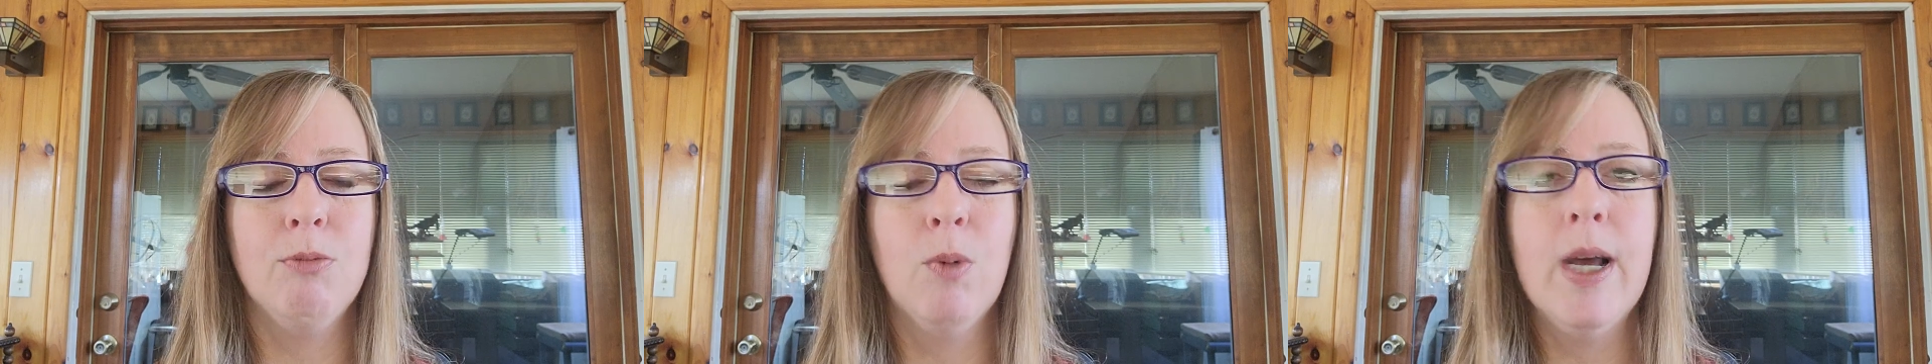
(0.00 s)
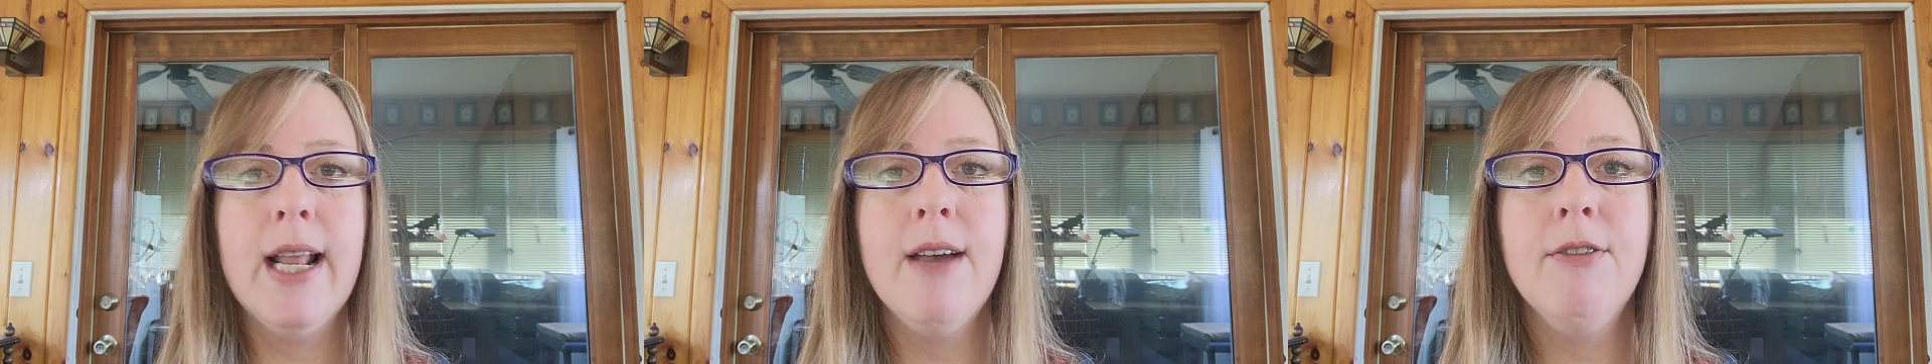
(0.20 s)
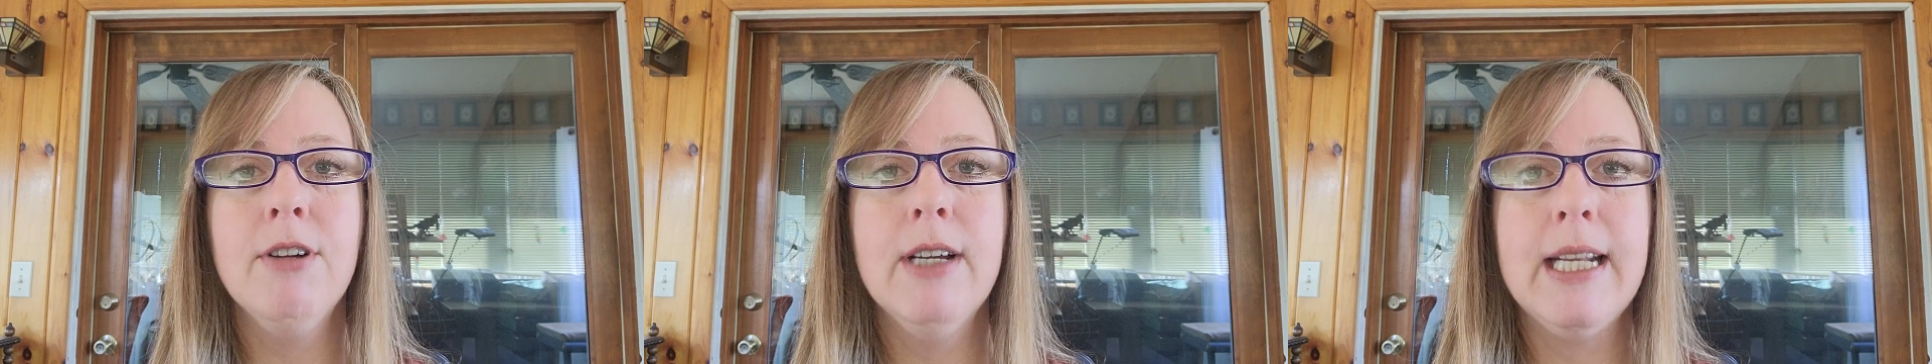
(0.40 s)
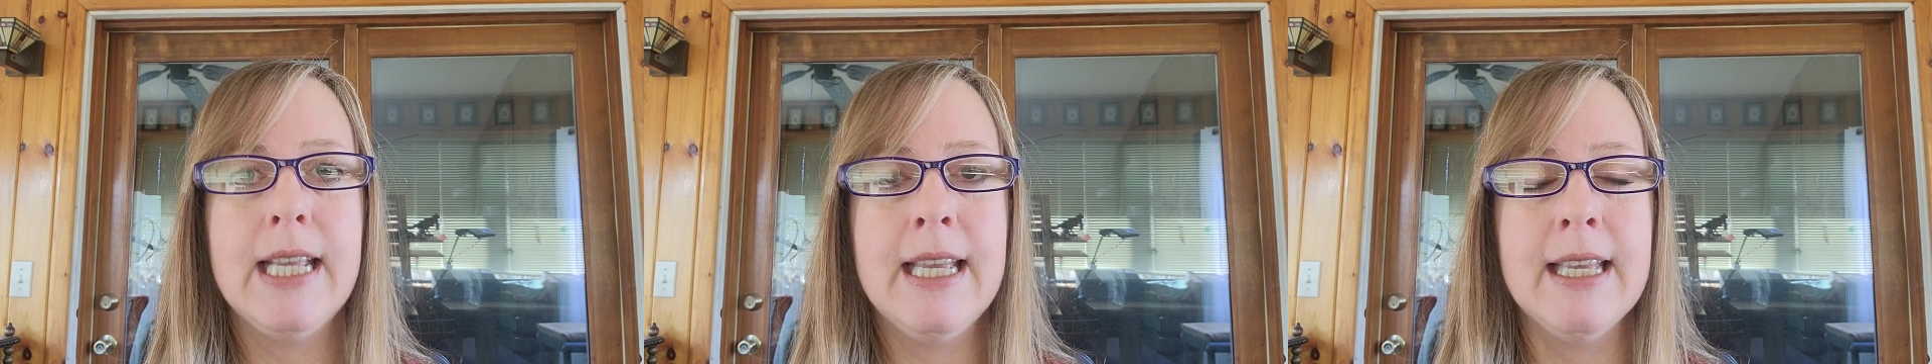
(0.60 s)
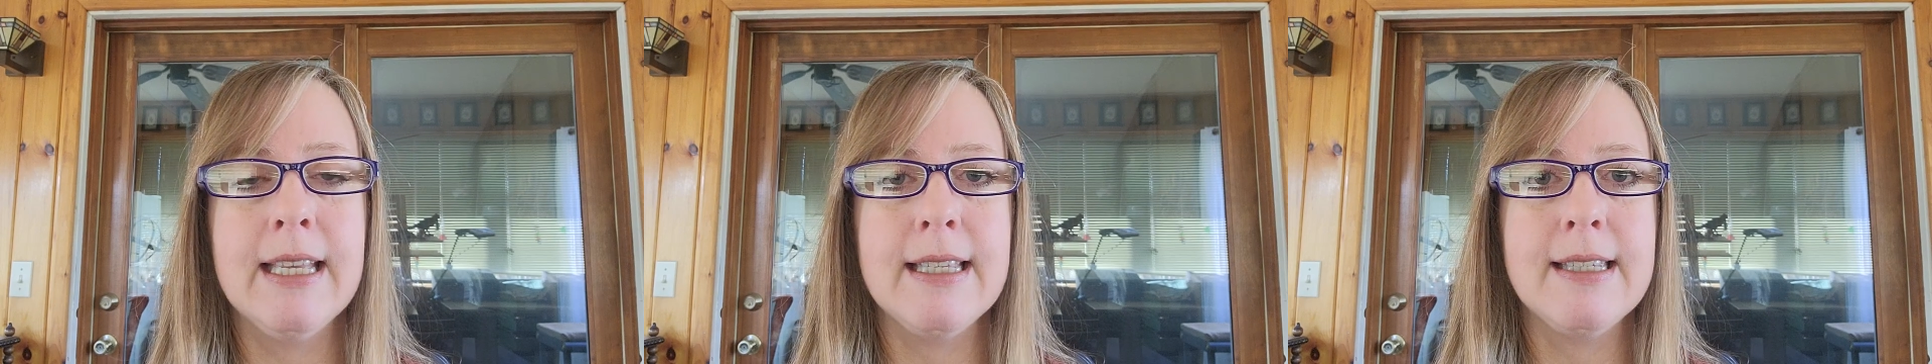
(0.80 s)
whatever it
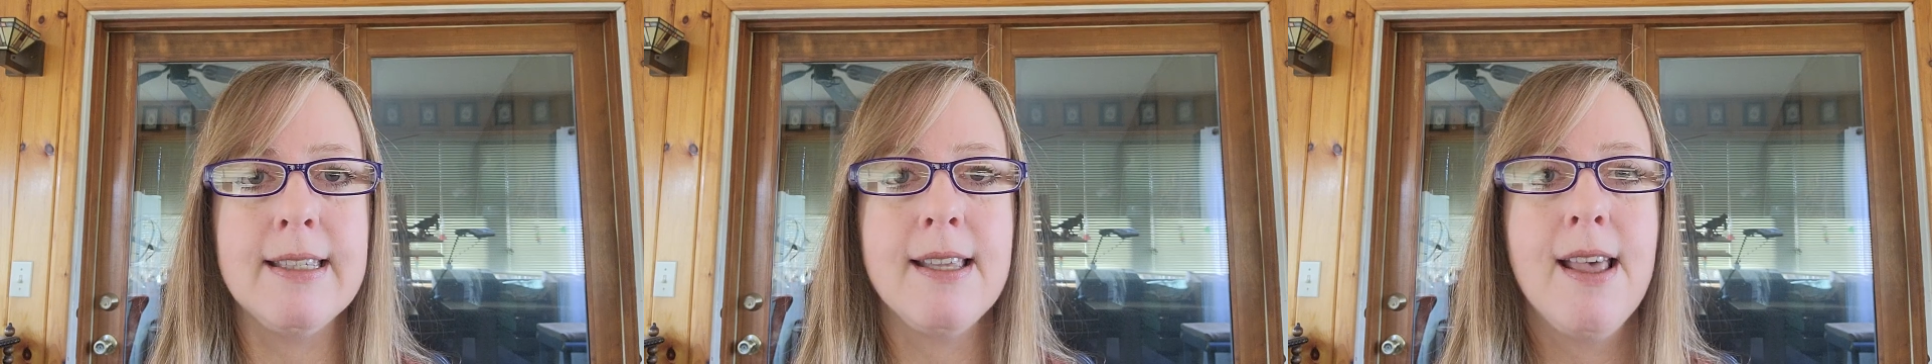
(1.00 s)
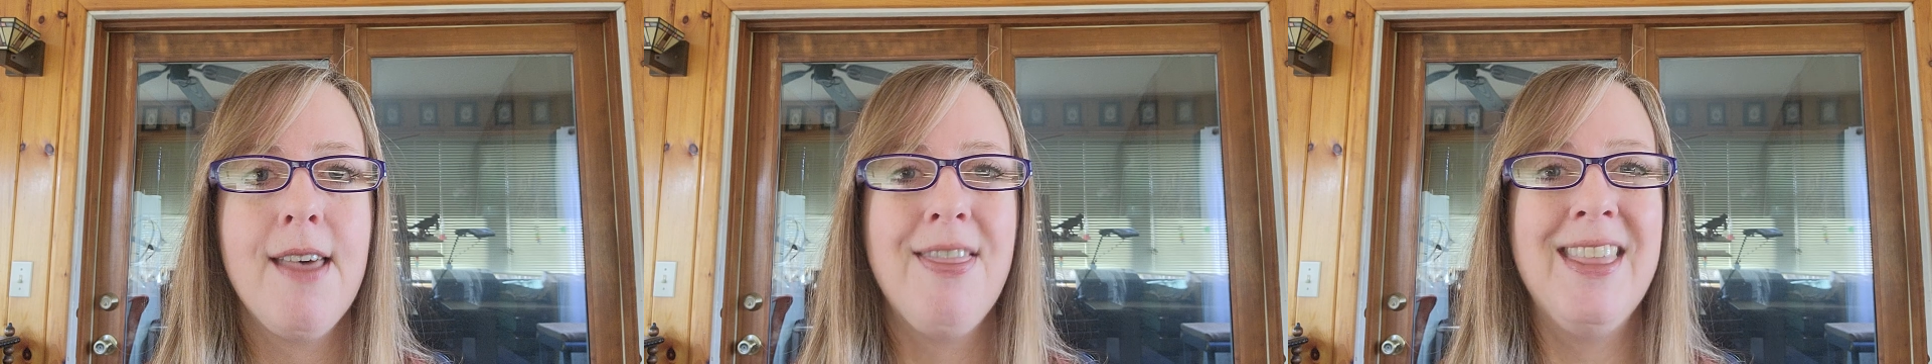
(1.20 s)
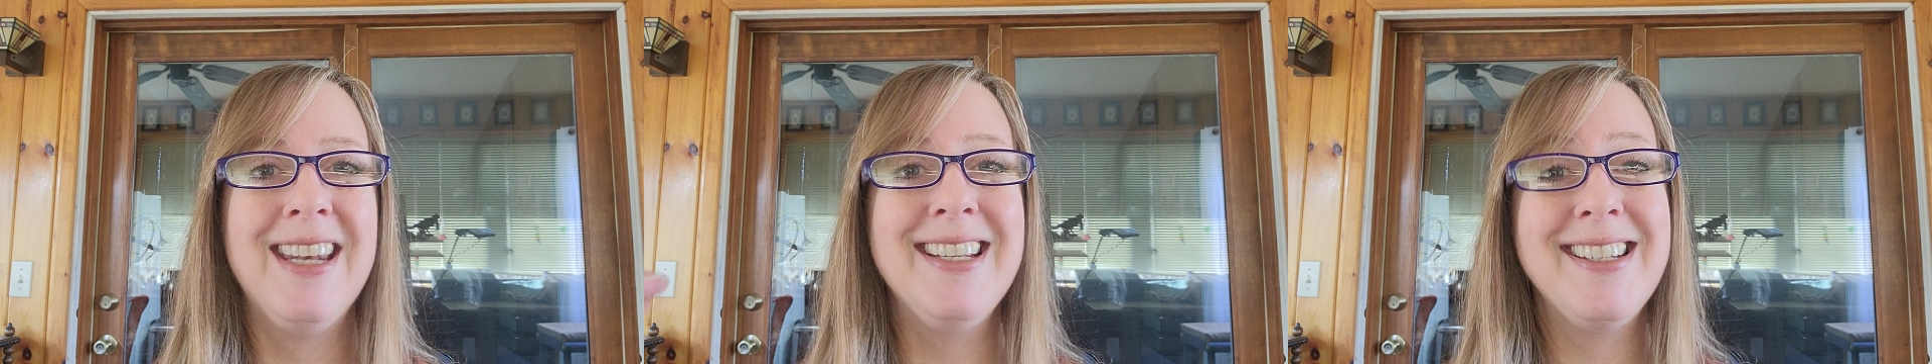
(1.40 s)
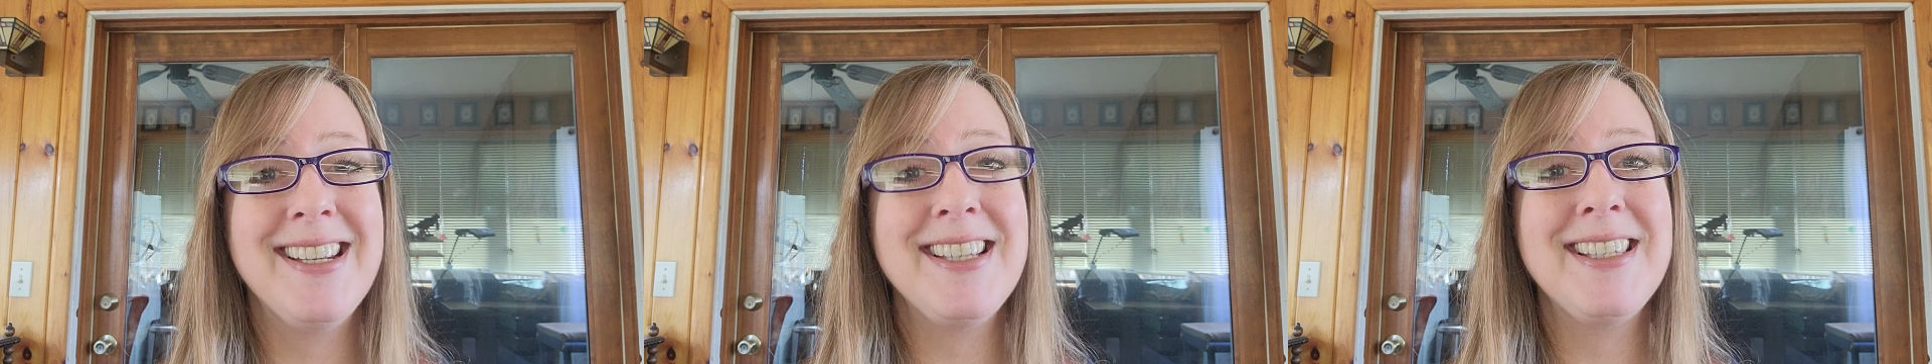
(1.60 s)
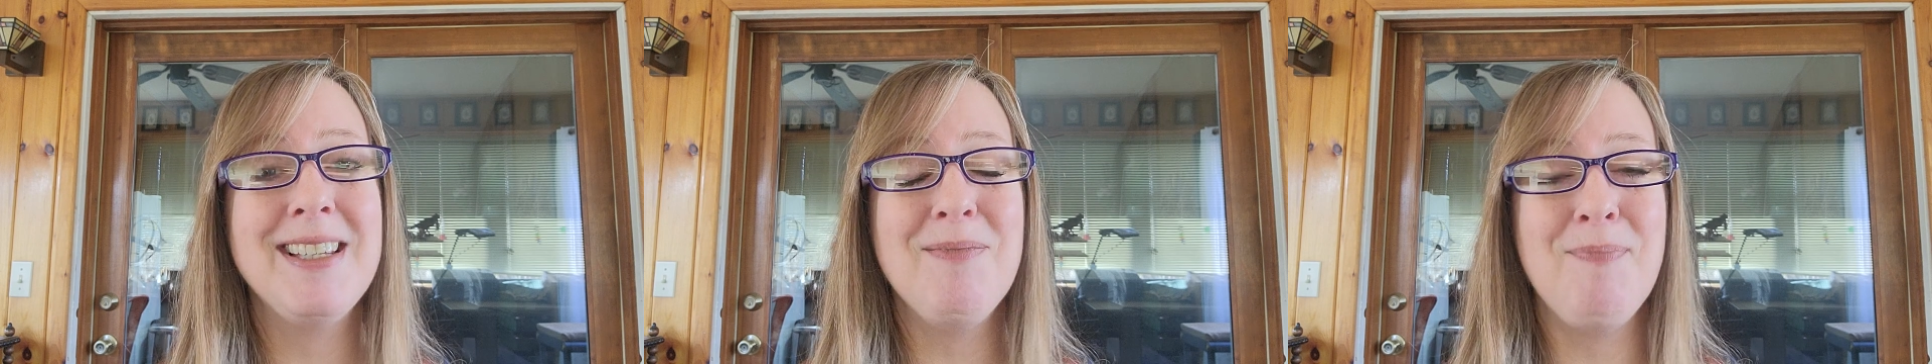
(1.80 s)
is, that it
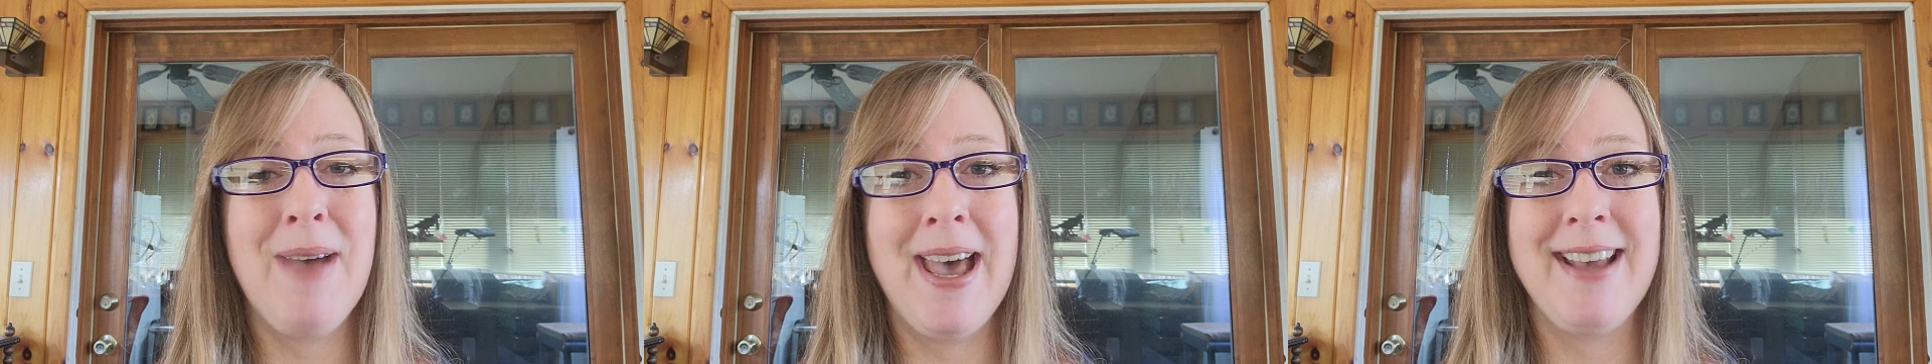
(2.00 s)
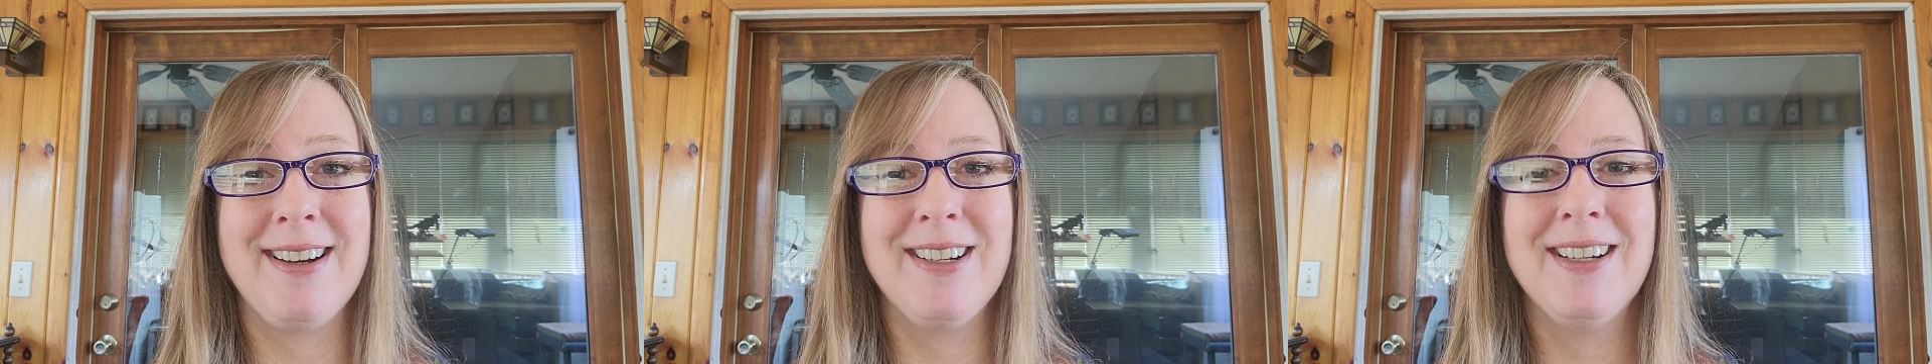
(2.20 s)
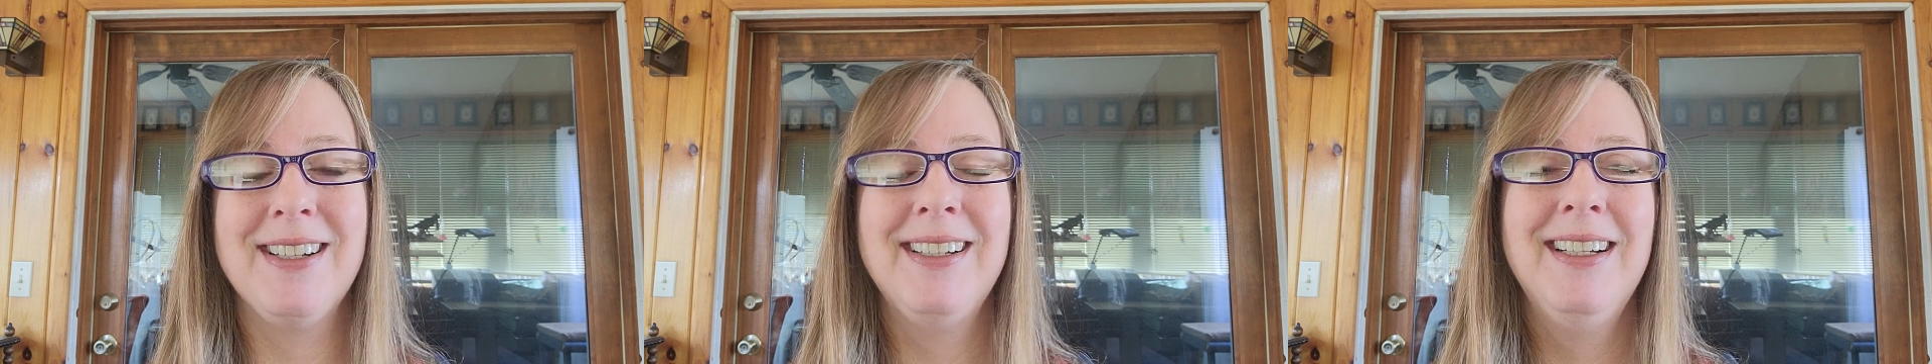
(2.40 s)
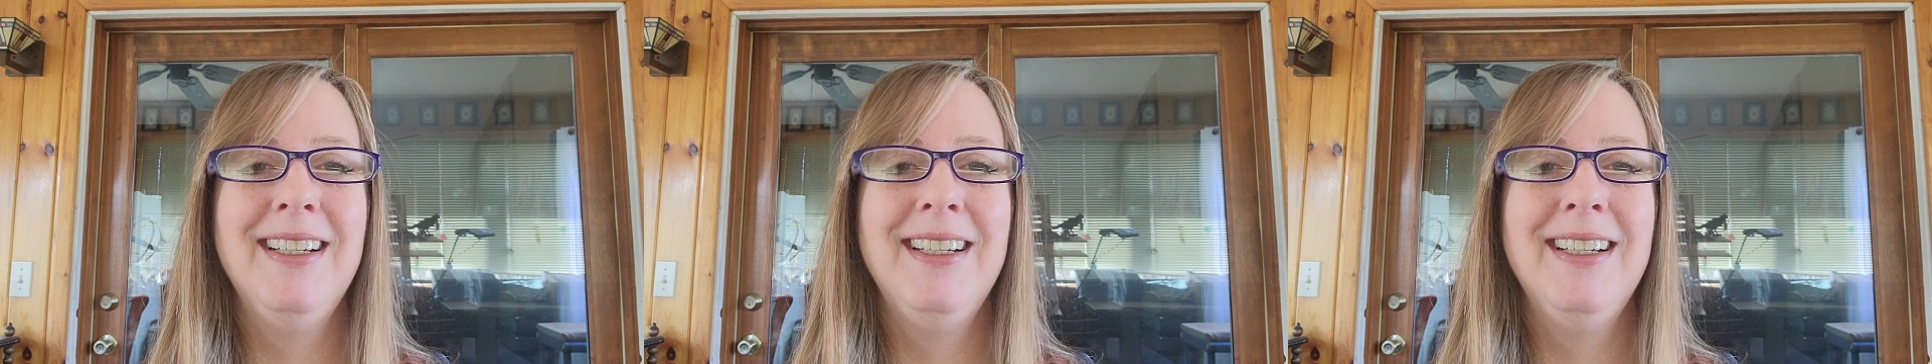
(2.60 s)
doesn't matter.